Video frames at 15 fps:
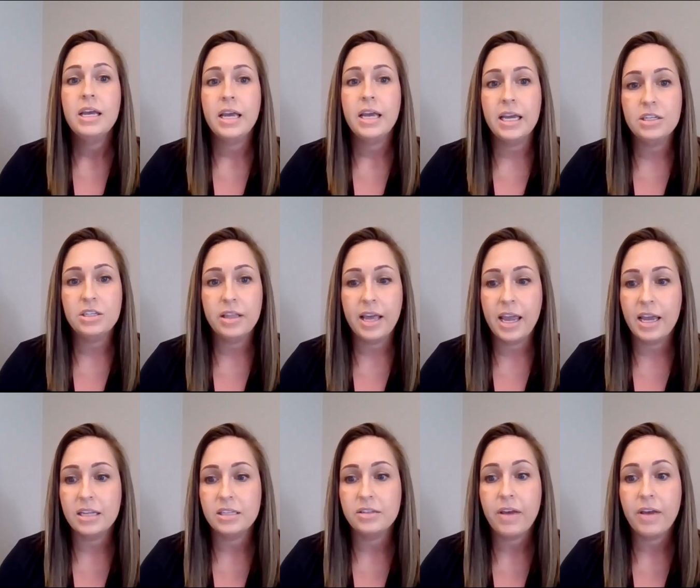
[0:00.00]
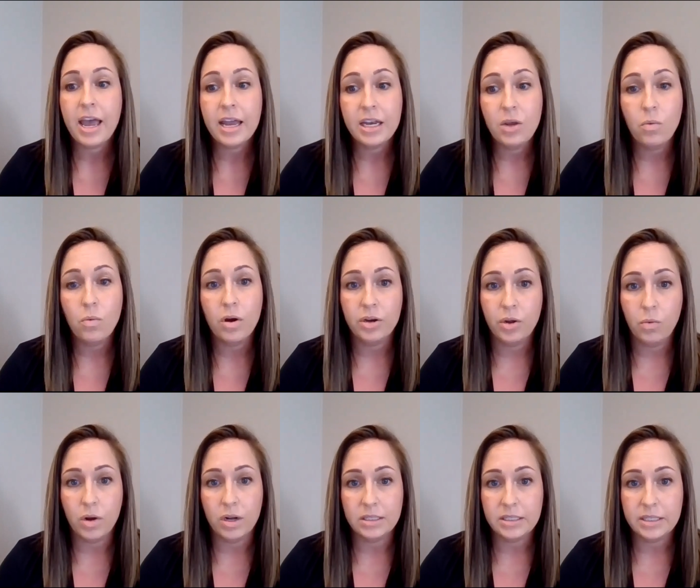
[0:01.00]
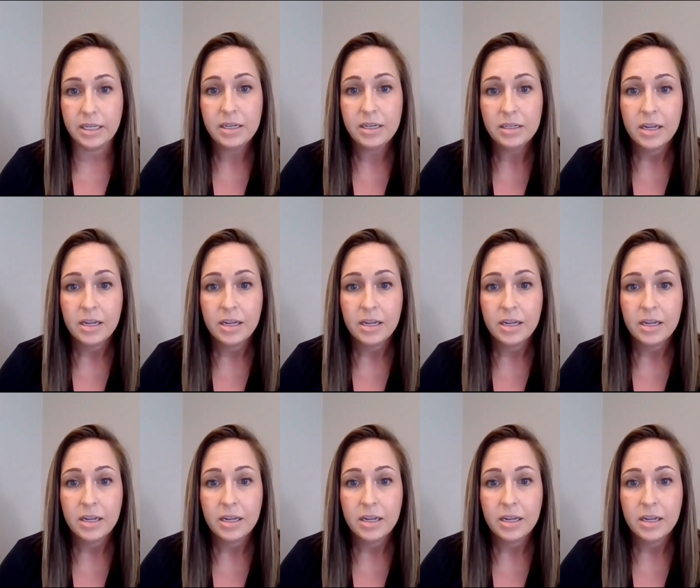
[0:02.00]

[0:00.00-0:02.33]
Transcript: into the hands of anyone who wants it.